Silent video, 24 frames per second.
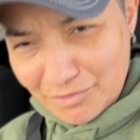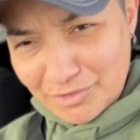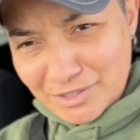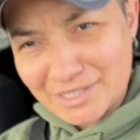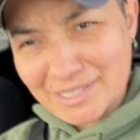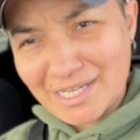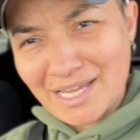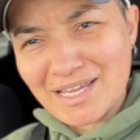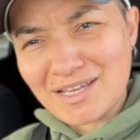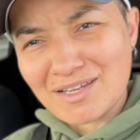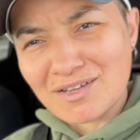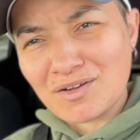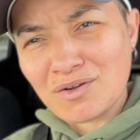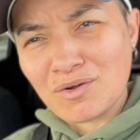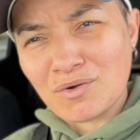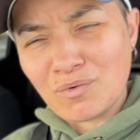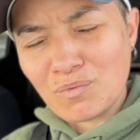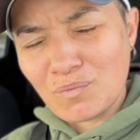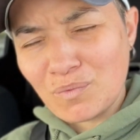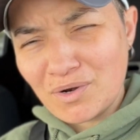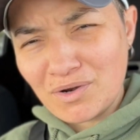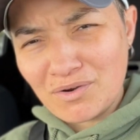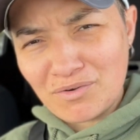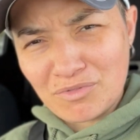was like,
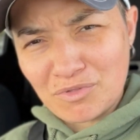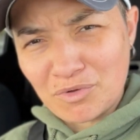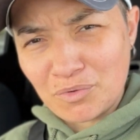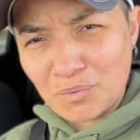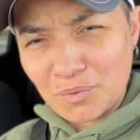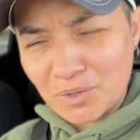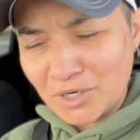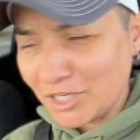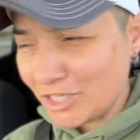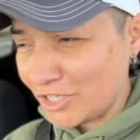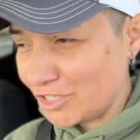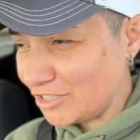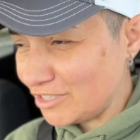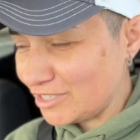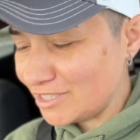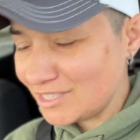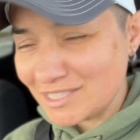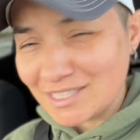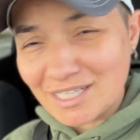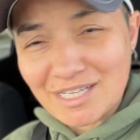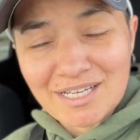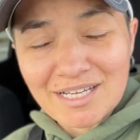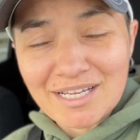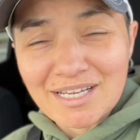where are the words?
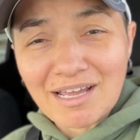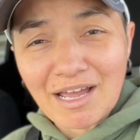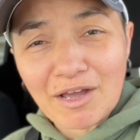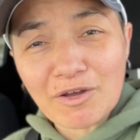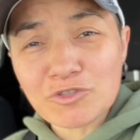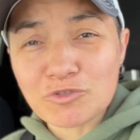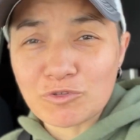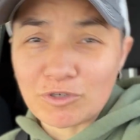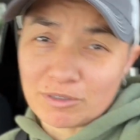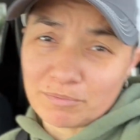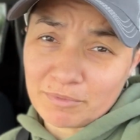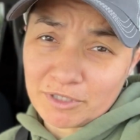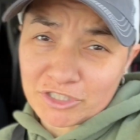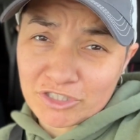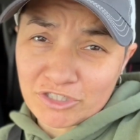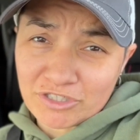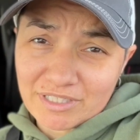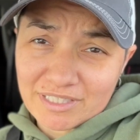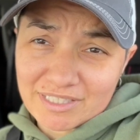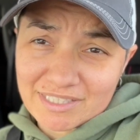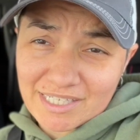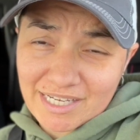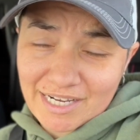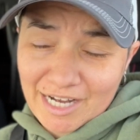I was wearing my shirt
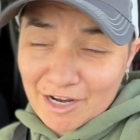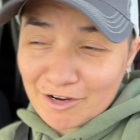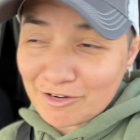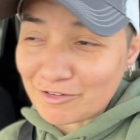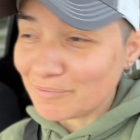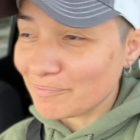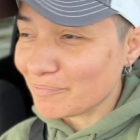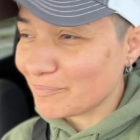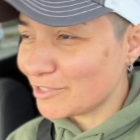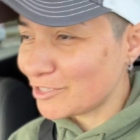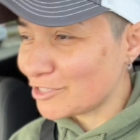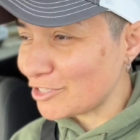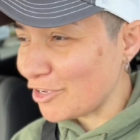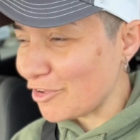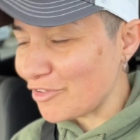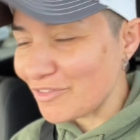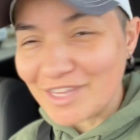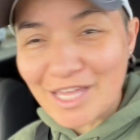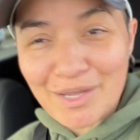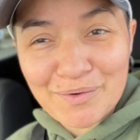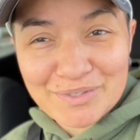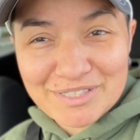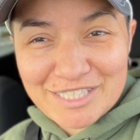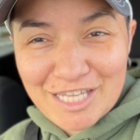inside out. So
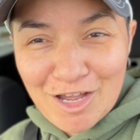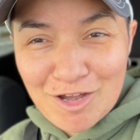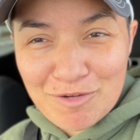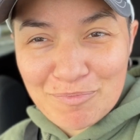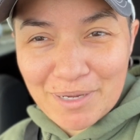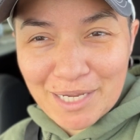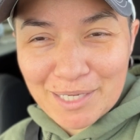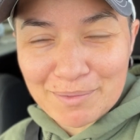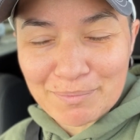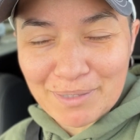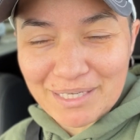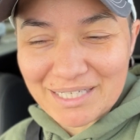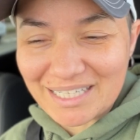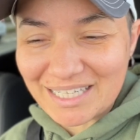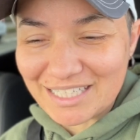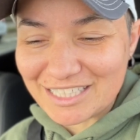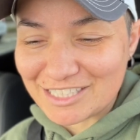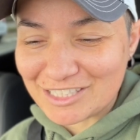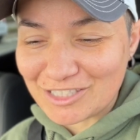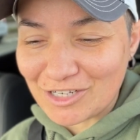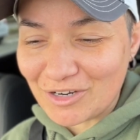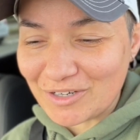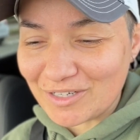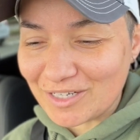that was how my Monday
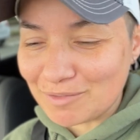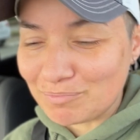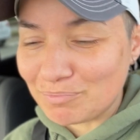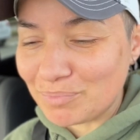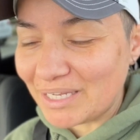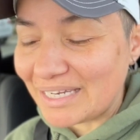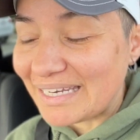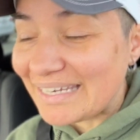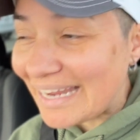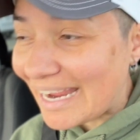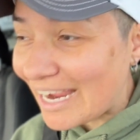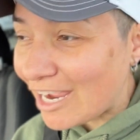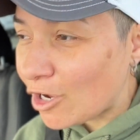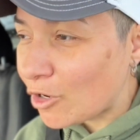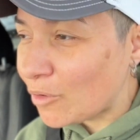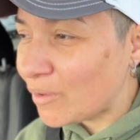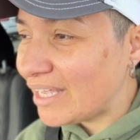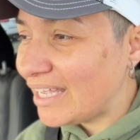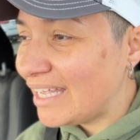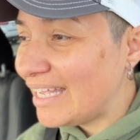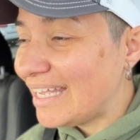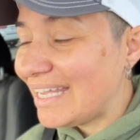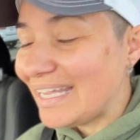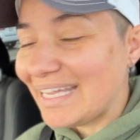started, but now
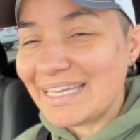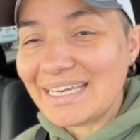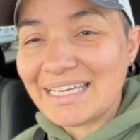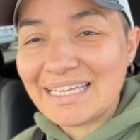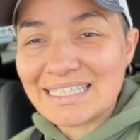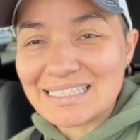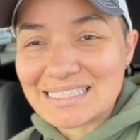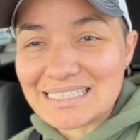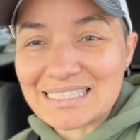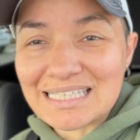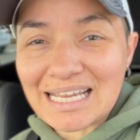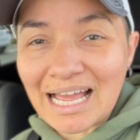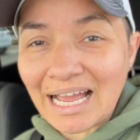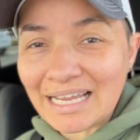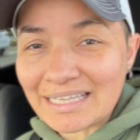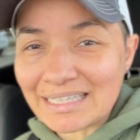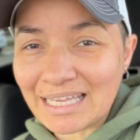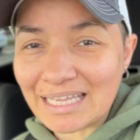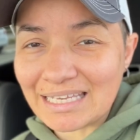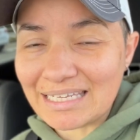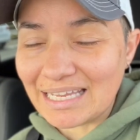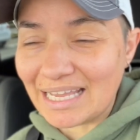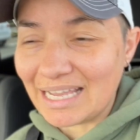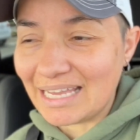it is not
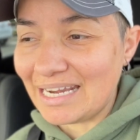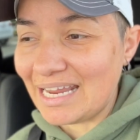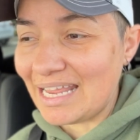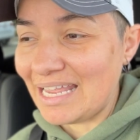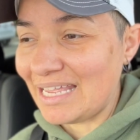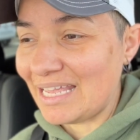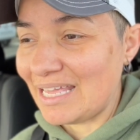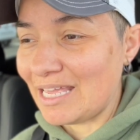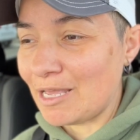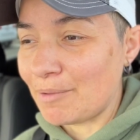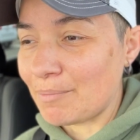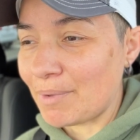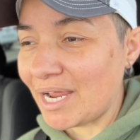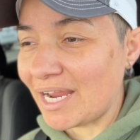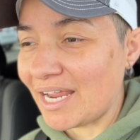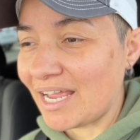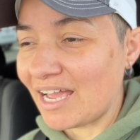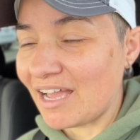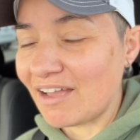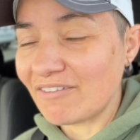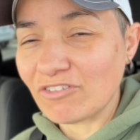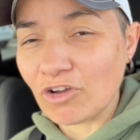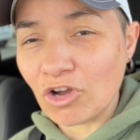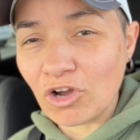yet 9 a.m. I
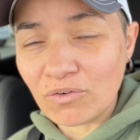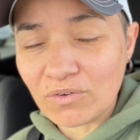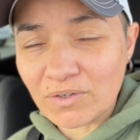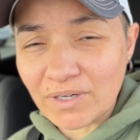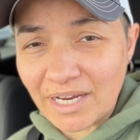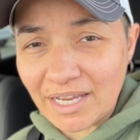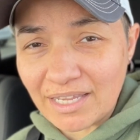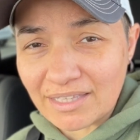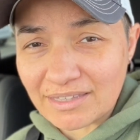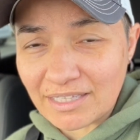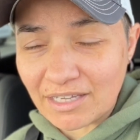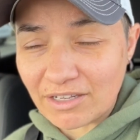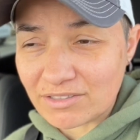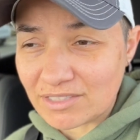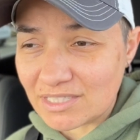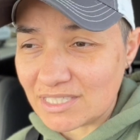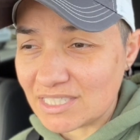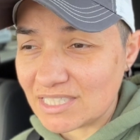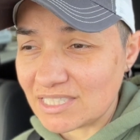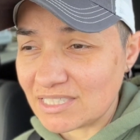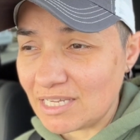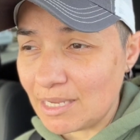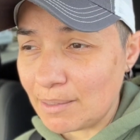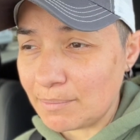have over 8,000
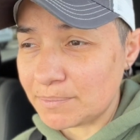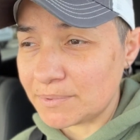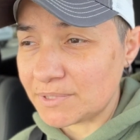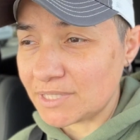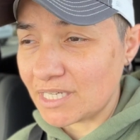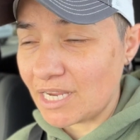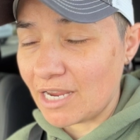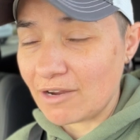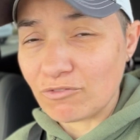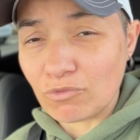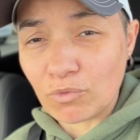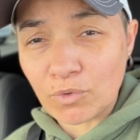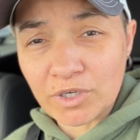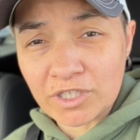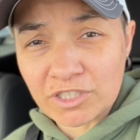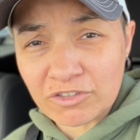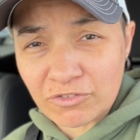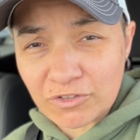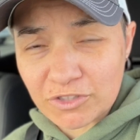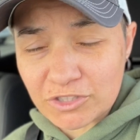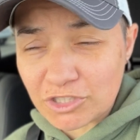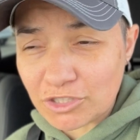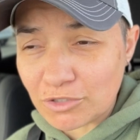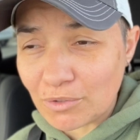steps. I've worked
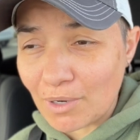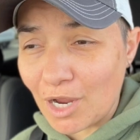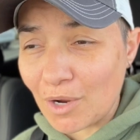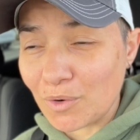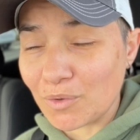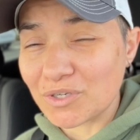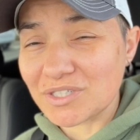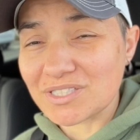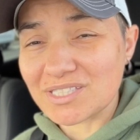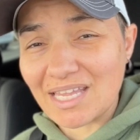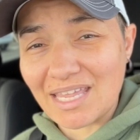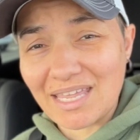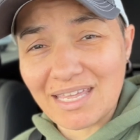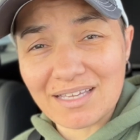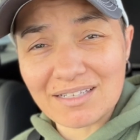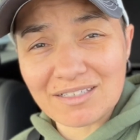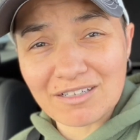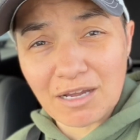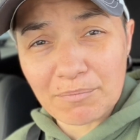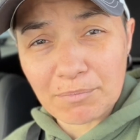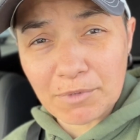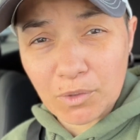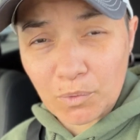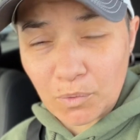for 2 hours and
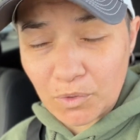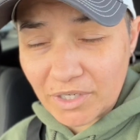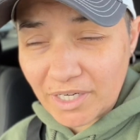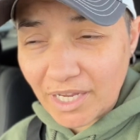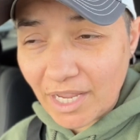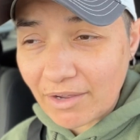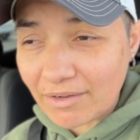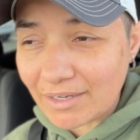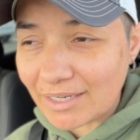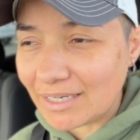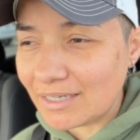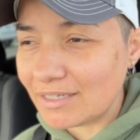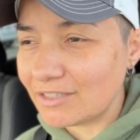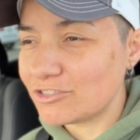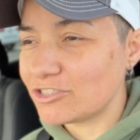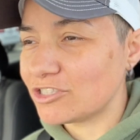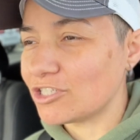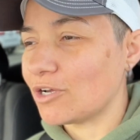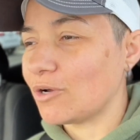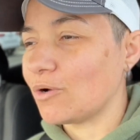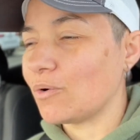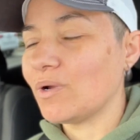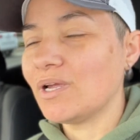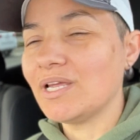got my workout in,
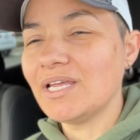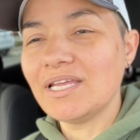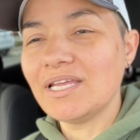so